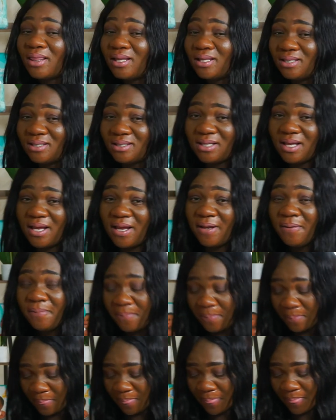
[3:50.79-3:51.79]
they say.
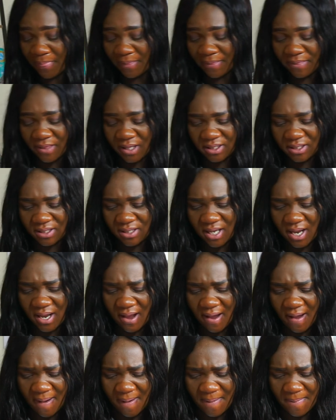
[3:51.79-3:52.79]
They
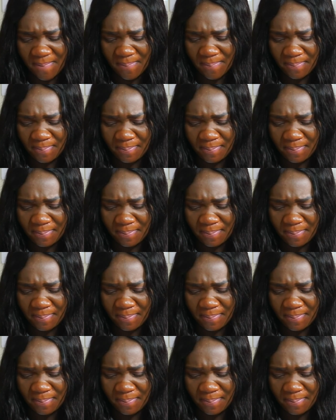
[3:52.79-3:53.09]
say, um,